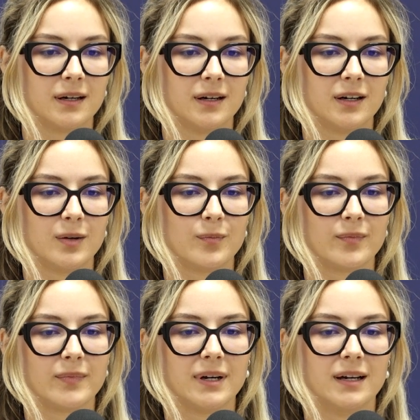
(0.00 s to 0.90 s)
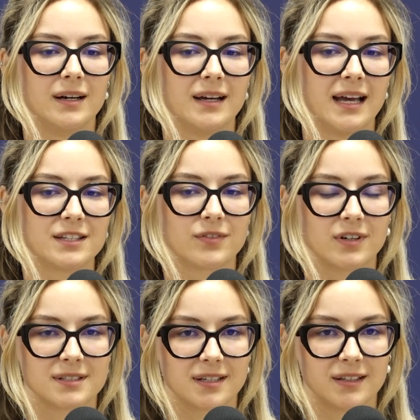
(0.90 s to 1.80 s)
As
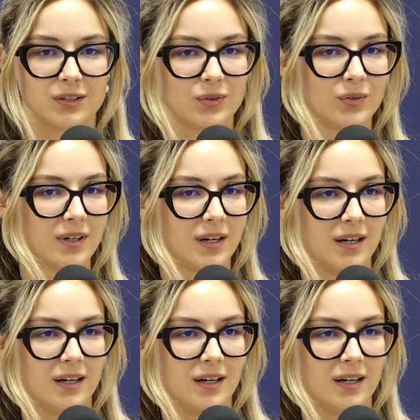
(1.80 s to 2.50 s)
far as I know,